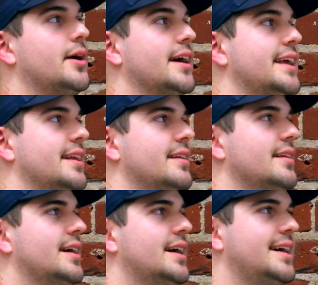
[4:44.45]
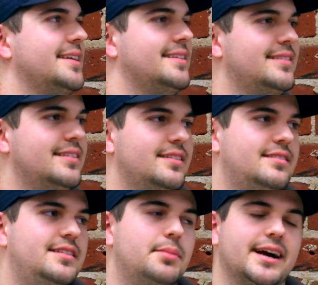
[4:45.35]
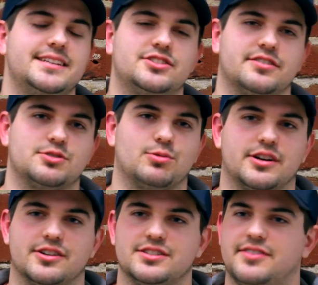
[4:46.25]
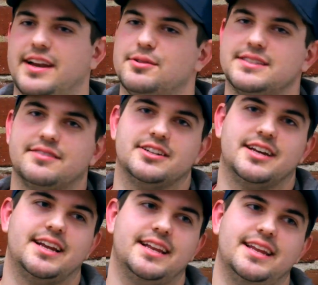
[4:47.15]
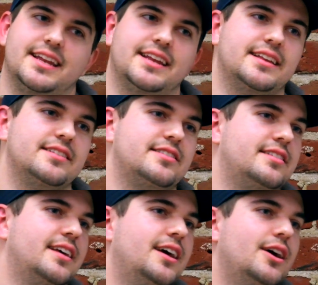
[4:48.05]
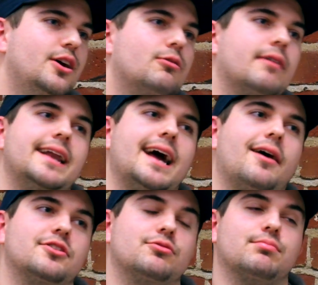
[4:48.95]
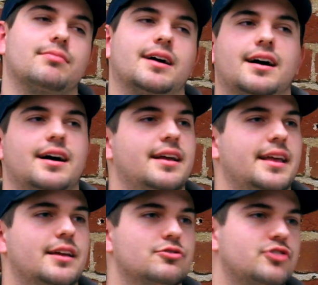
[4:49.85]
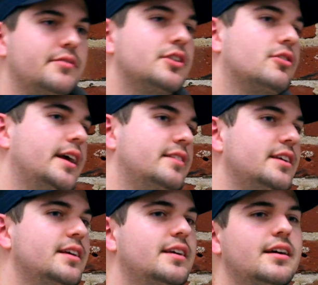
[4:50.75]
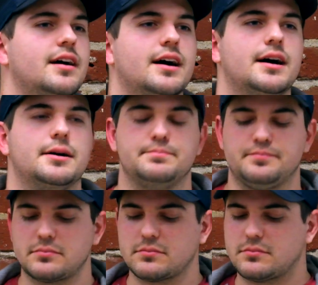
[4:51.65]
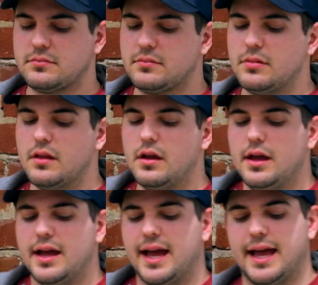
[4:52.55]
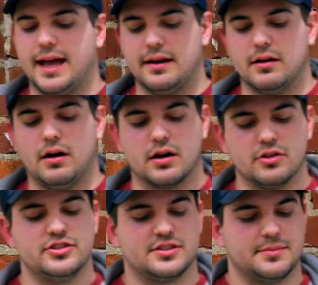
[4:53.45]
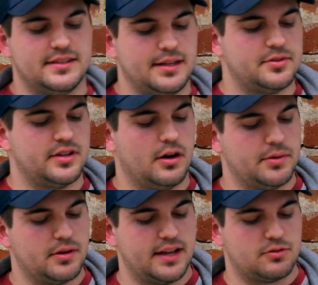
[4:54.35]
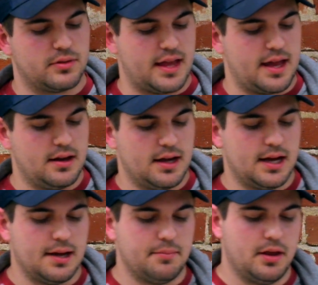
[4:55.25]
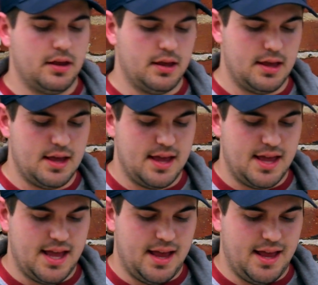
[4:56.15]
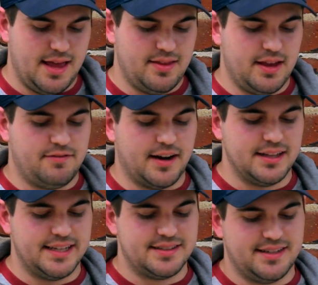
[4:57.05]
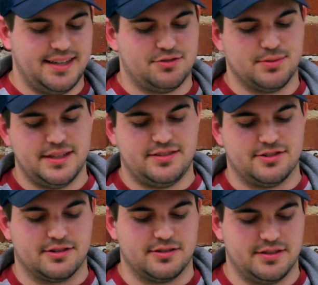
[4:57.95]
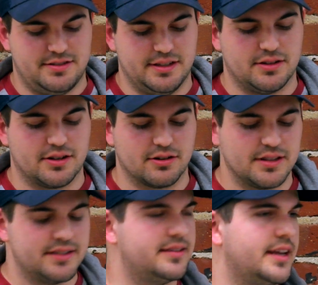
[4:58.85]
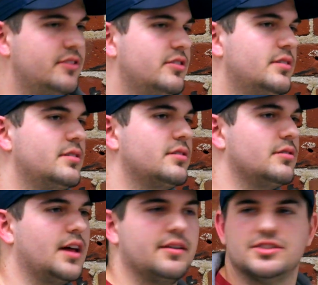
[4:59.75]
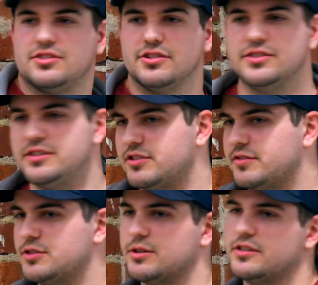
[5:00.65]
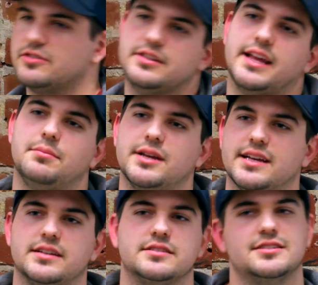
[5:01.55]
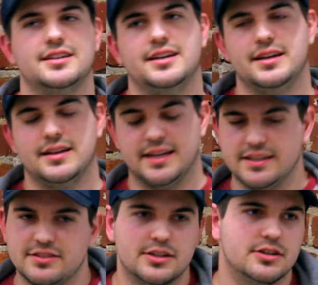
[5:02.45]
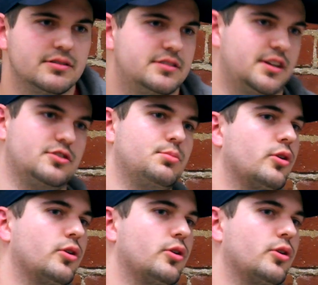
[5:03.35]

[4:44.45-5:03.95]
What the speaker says: debugging. Debugging service workers, if anyone's ever done it, it is right now it'll drive you crazy. And I'll go through some of the tips to help you guys with that. And then finally, it's really still an early stage. So a lot of us aren't using service workers today because it is new. It's not